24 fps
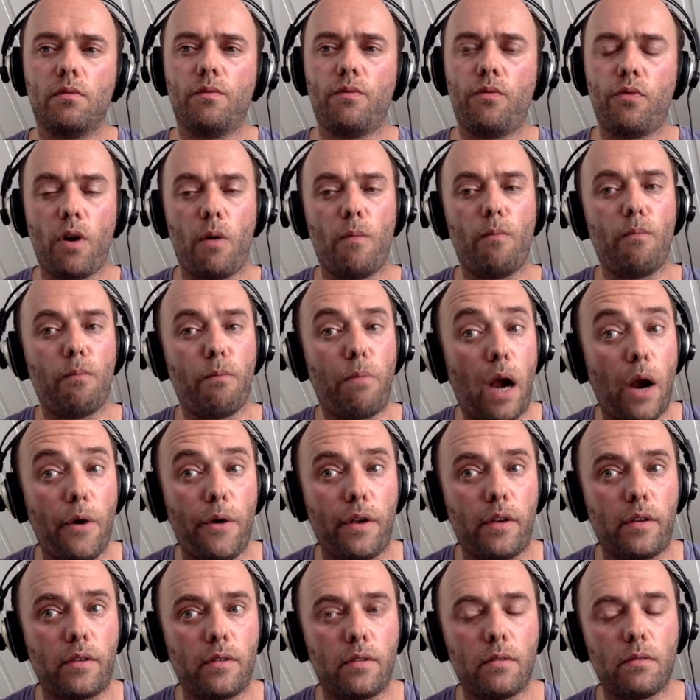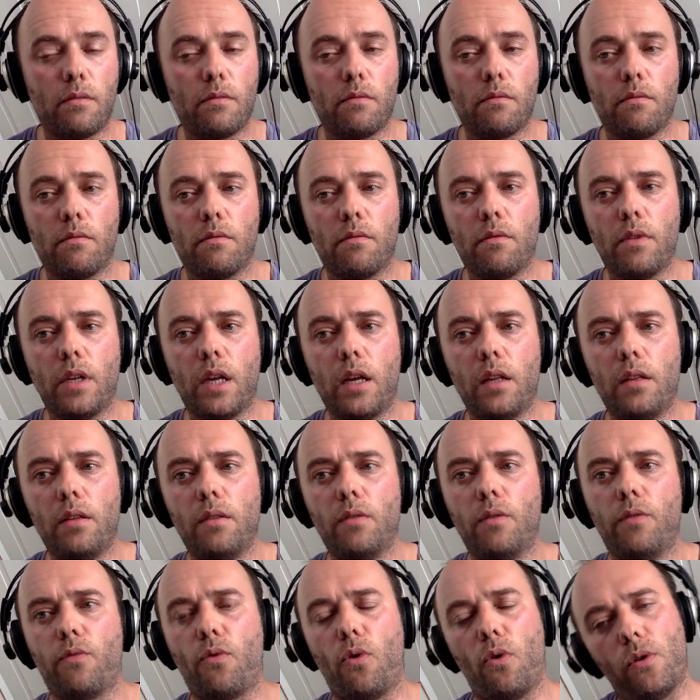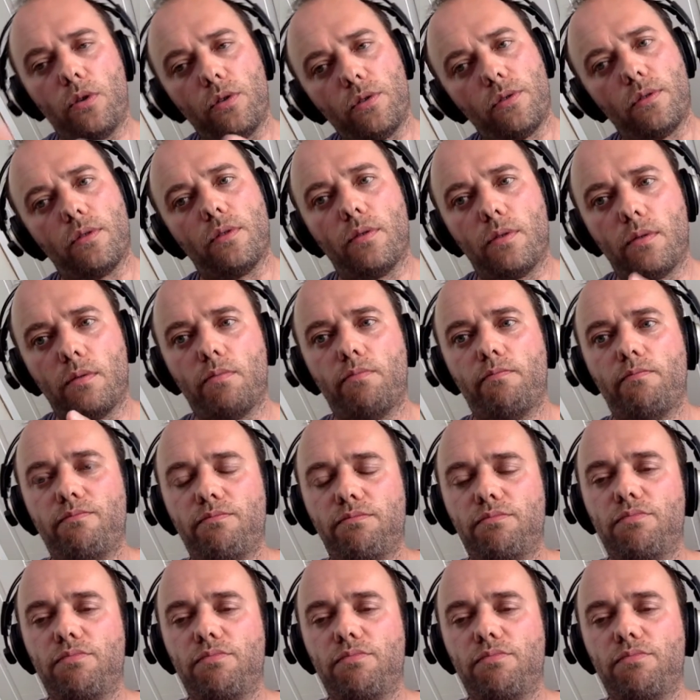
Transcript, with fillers: from Paris, then, of course,